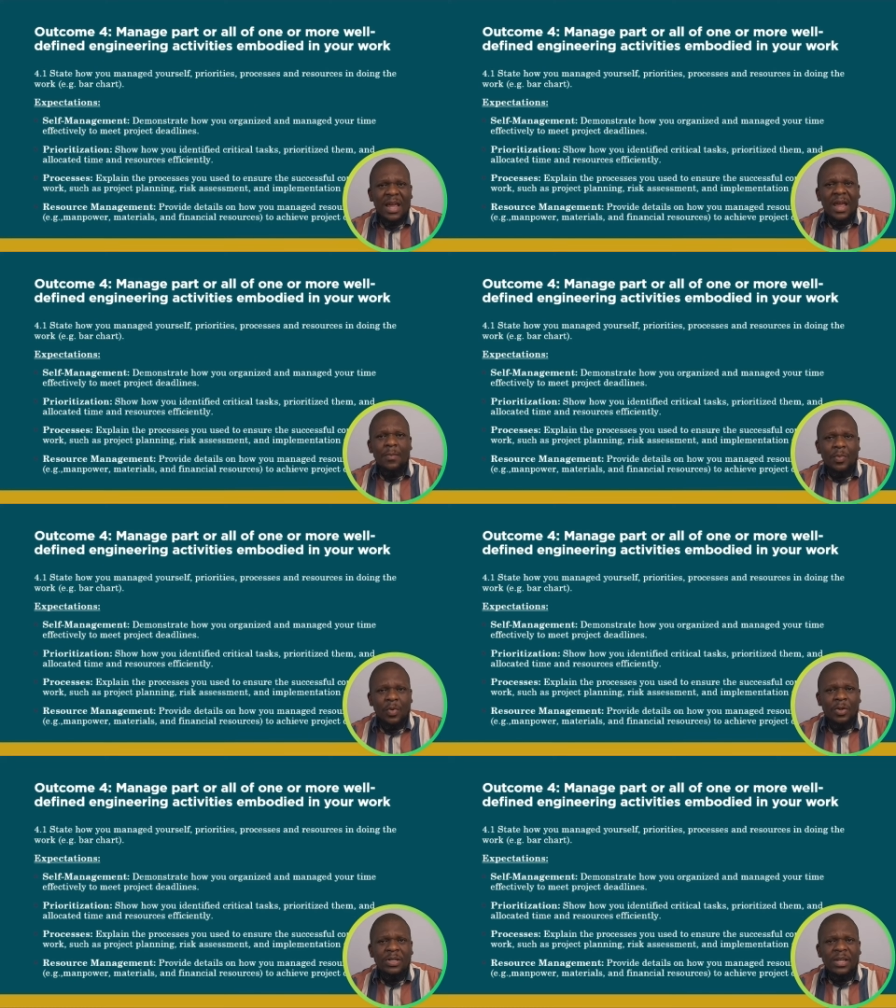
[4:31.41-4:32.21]

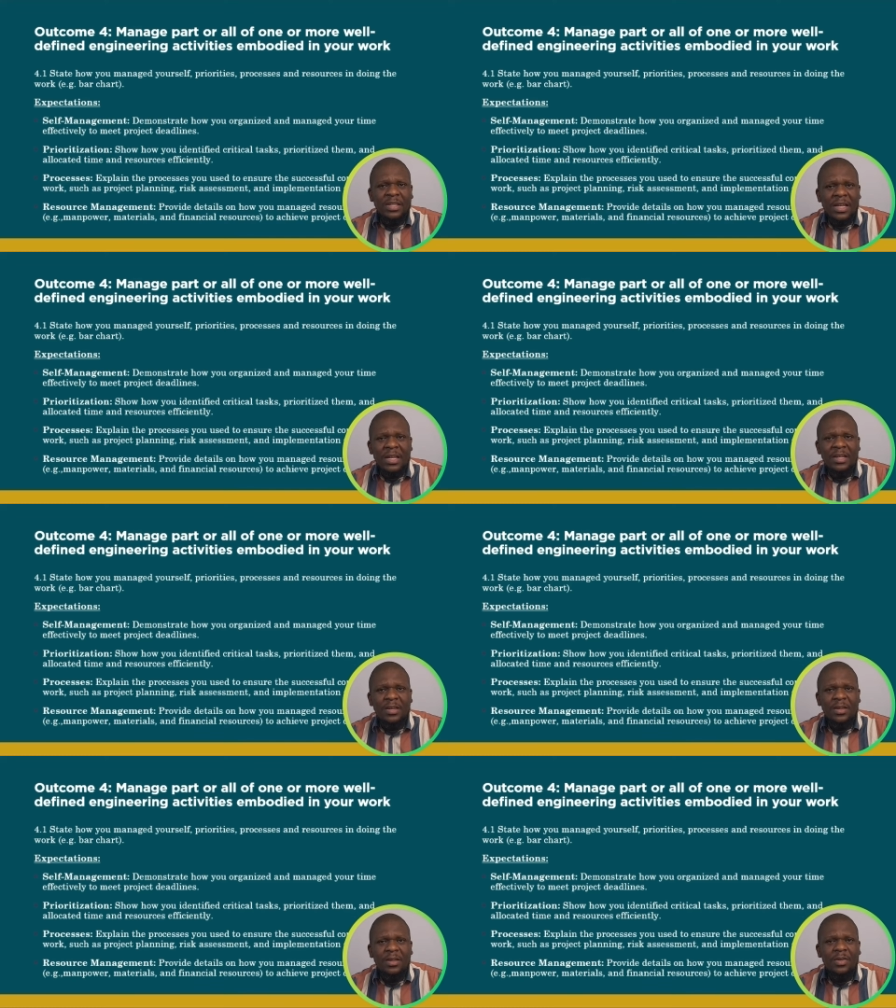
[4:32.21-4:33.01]
embroidered
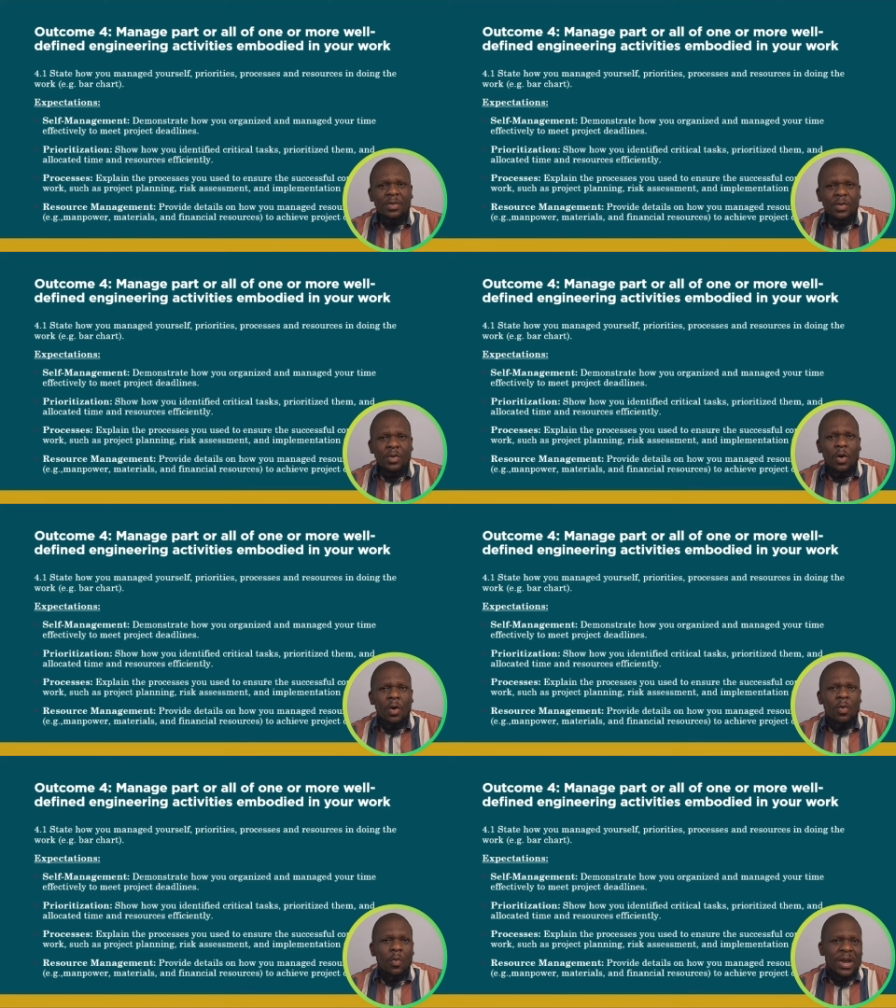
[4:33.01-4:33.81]
in your
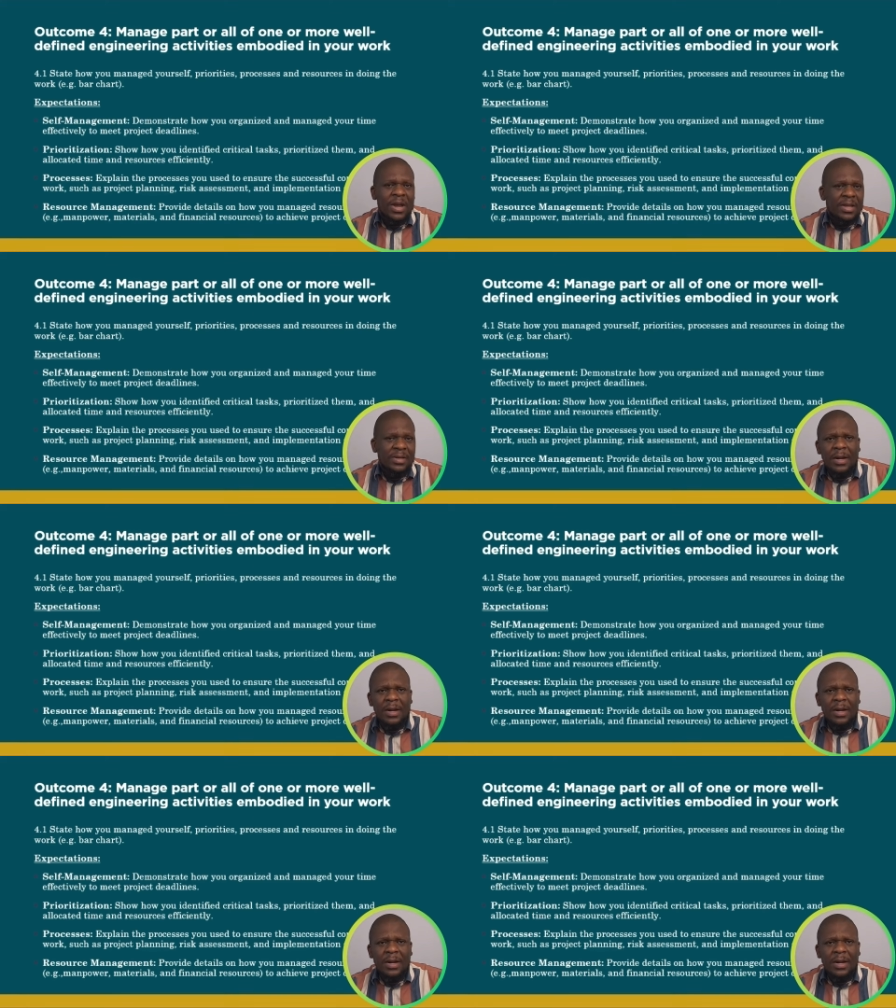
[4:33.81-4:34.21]
work.